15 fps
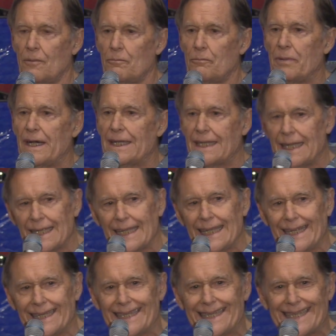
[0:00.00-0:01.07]
But
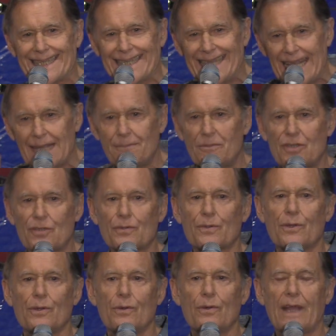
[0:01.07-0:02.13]
it seems
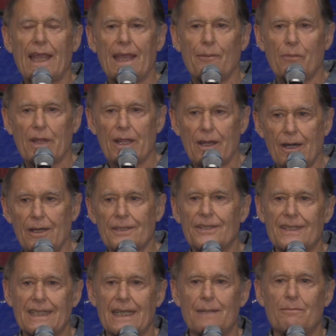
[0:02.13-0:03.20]
true, and we all
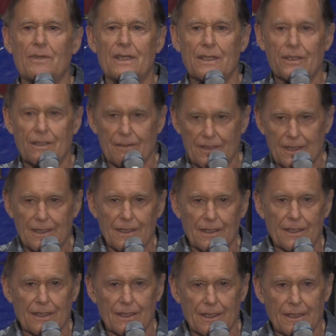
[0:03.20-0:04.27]
seem to,
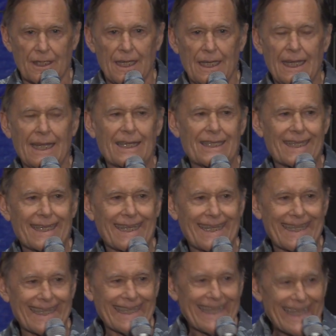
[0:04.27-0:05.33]
to, to
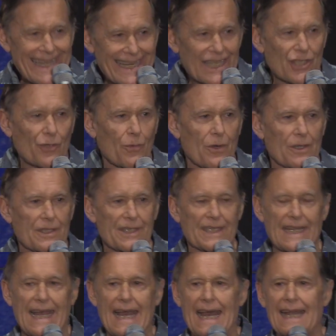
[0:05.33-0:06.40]
lean towards
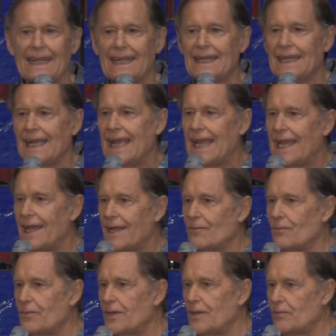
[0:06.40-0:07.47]
that,
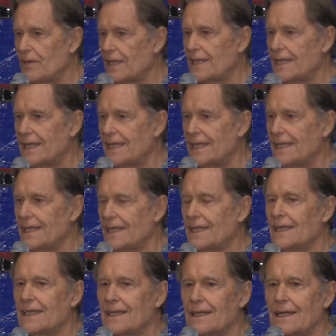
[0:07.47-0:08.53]
and we really
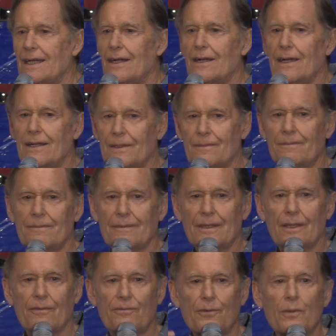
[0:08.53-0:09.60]
are
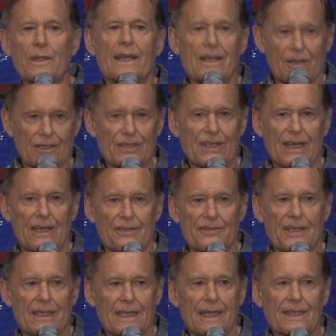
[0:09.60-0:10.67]
fooling
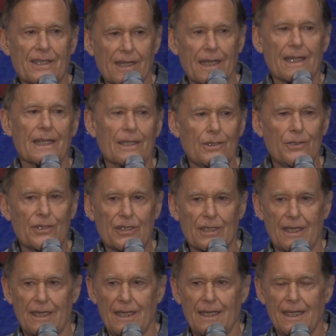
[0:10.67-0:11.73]
ourselves. It's an
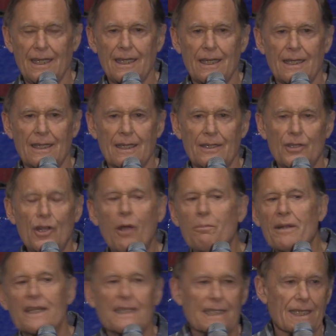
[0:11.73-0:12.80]
illusion.
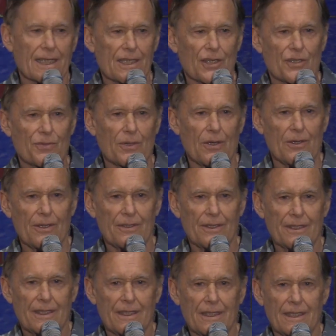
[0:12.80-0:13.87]
Nobody's in control.
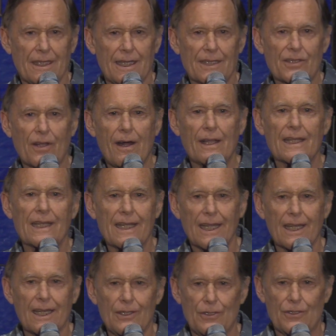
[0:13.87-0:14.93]
It's all an
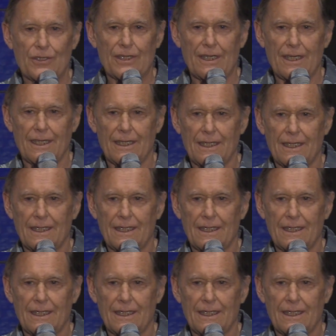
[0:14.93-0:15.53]
illusion.